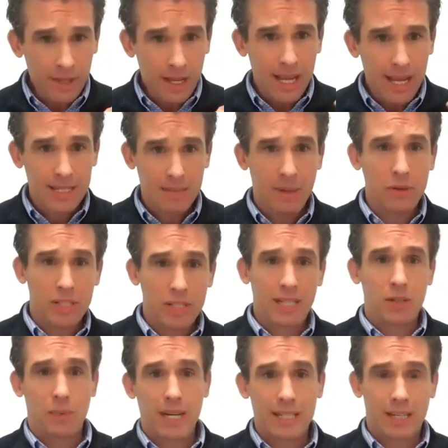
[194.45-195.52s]
is about
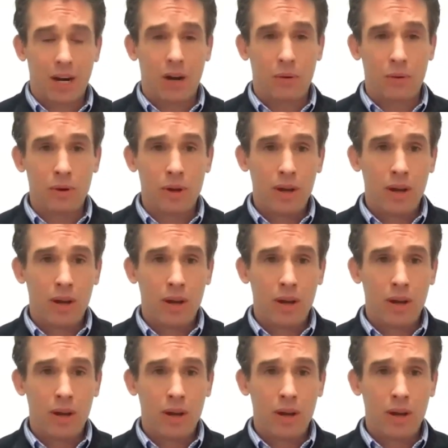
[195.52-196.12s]
six weeks ago,